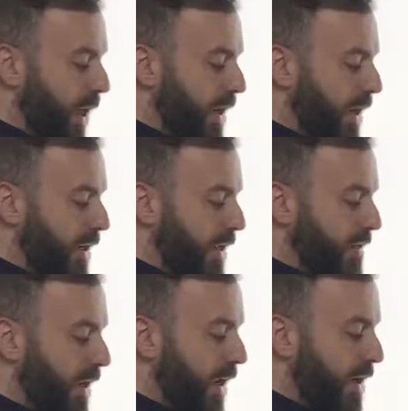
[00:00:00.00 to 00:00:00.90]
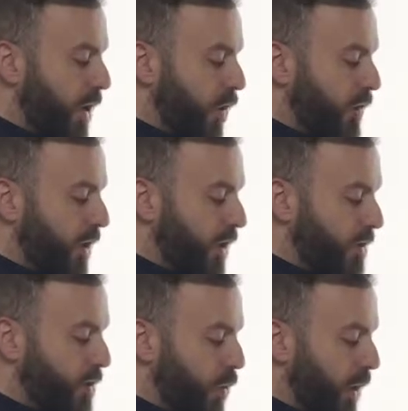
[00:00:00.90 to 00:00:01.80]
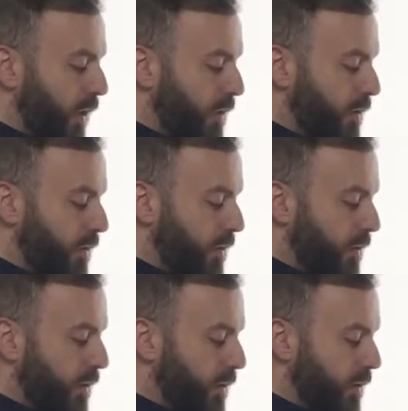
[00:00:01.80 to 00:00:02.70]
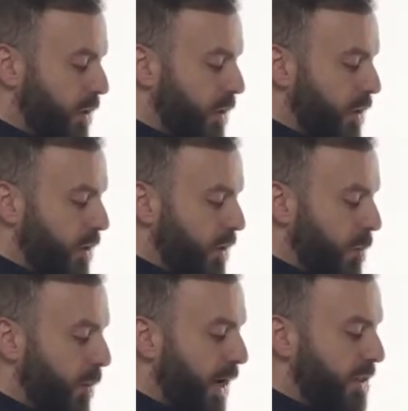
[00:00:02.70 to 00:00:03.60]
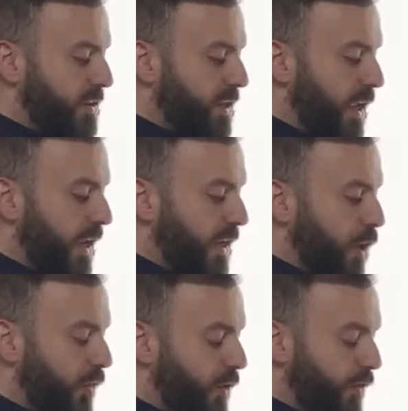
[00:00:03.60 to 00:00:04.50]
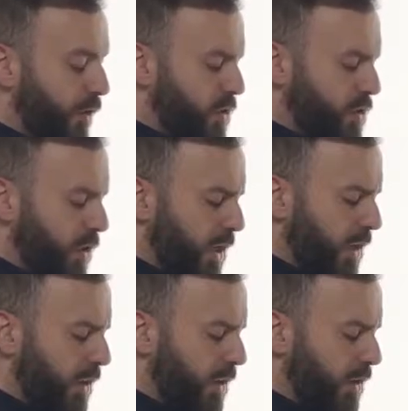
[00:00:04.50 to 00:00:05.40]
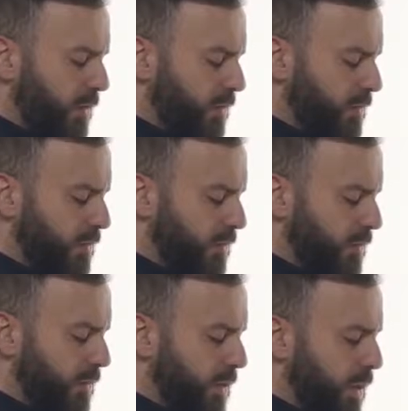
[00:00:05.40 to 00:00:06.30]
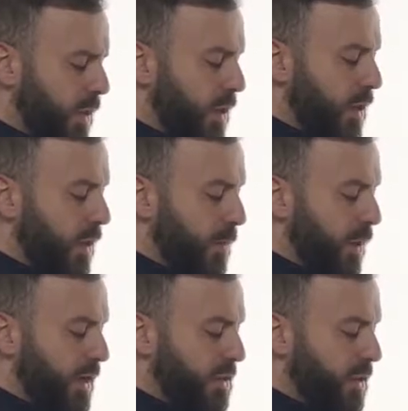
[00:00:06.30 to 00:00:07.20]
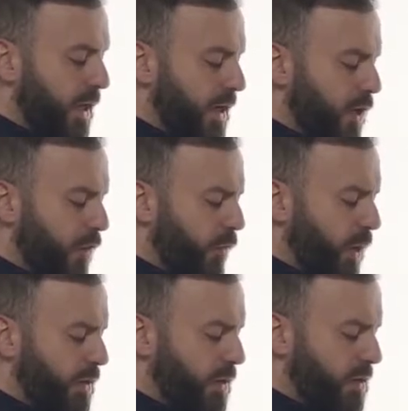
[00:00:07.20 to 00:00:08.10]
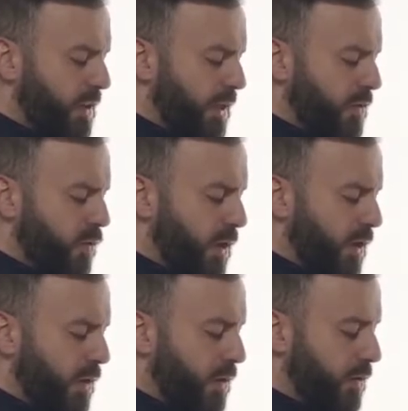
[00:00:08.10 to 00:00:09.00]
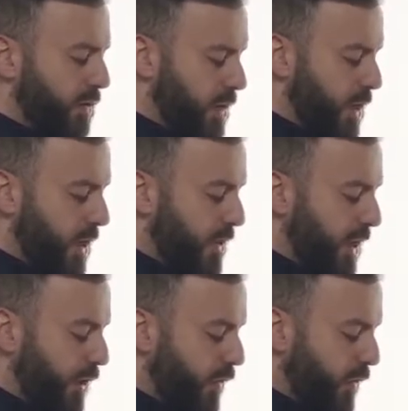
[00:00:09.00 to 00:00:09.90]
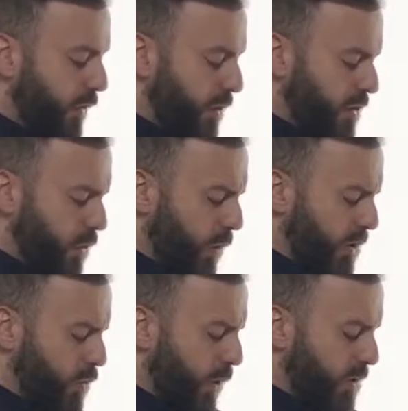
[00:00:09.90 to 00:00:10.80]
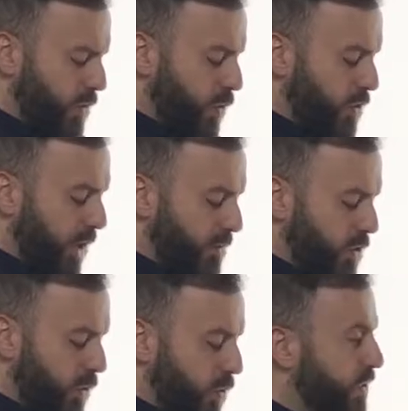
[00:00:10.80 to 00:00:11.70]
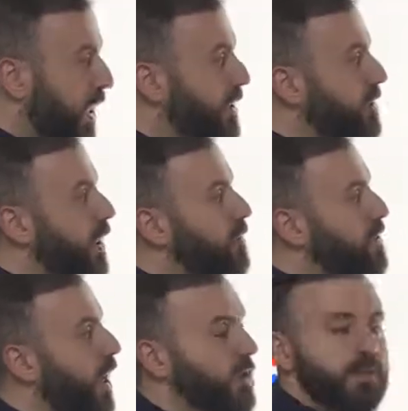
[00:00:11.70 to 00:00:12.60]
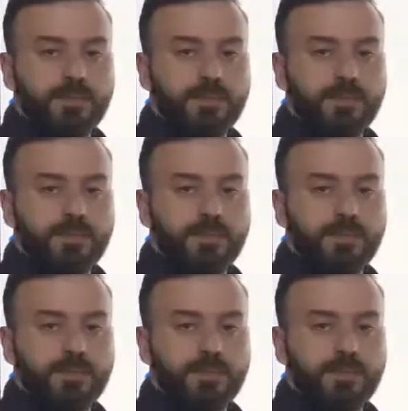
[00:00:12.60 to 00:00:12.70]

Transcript: I can get the area of the square minus the area of the first triangle minus the area of what? The second triangle. The area of the square is what? 2 times 2, side times side.